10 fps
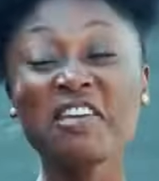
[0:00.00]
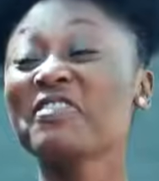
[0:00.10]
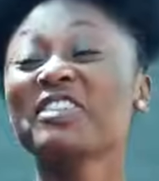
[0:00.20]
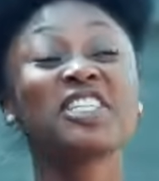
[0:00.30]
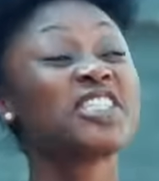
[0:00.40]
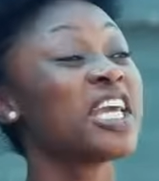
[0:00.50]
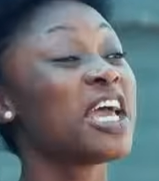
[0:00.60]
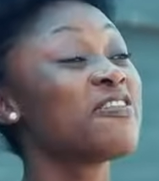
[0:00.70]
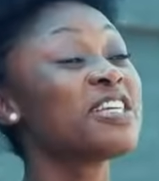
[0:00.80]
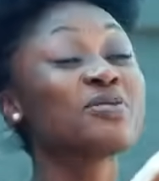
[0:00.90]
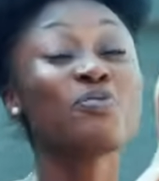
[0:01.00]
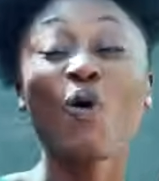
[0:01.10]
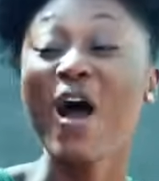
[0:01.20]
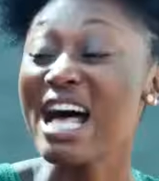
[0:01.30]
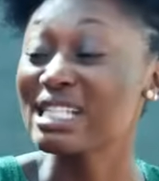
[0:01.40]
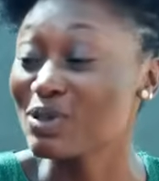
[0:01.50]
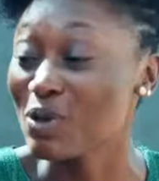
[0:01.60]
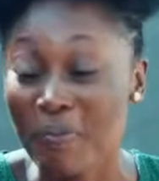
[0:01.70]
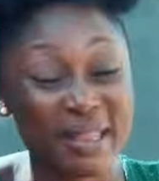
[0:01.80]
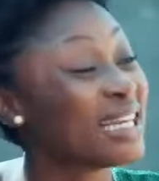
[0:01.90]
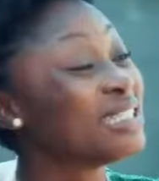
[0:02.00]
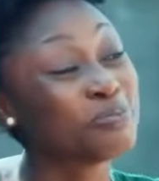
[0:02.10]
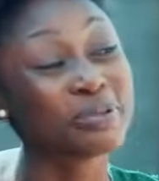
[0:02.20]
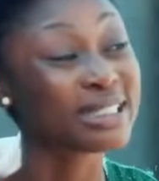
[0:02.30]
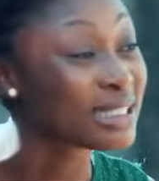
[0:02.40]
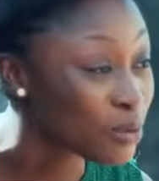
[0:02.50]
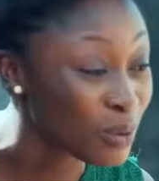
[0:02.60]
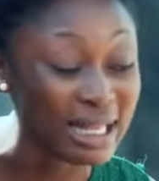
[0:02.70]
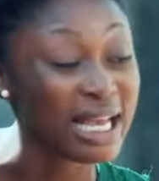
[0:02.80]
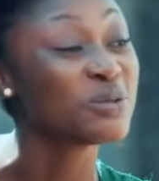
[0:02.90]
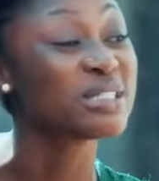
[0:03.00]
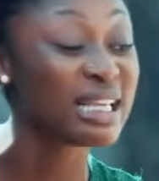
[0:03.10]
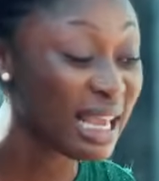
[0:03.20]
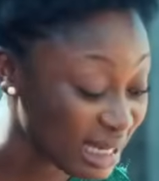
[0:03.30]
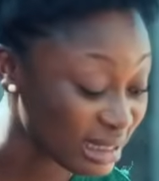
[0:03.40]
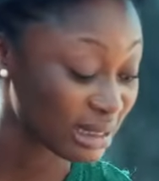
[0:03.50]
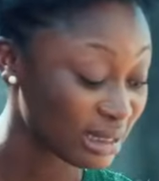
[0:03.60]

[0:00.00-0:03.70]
Even the chef is more handsome than the prince. Wow. What are you saying?